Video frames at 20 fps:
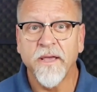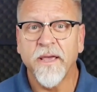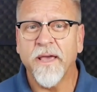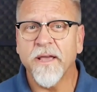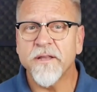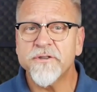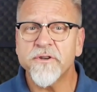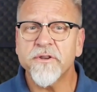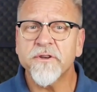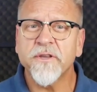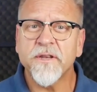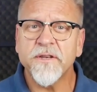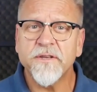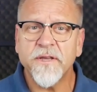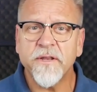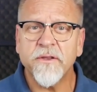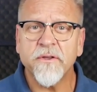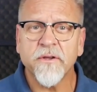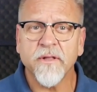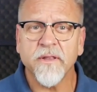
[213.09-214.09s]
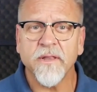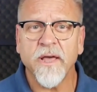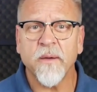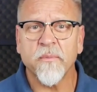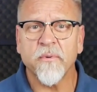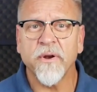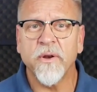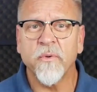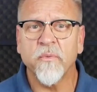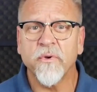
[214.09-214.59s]
and should continue
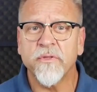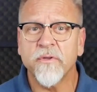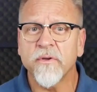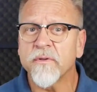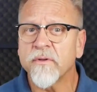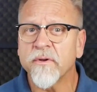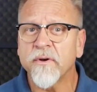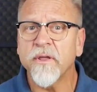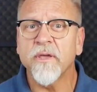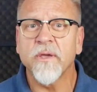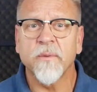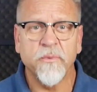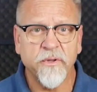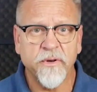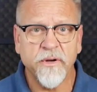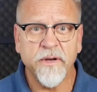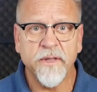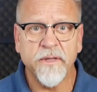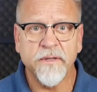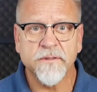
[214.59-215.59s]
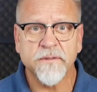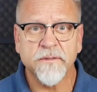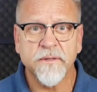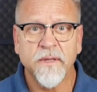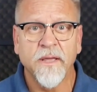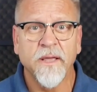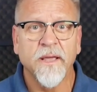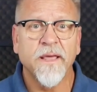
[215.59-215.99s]
collaborating with your learning communities.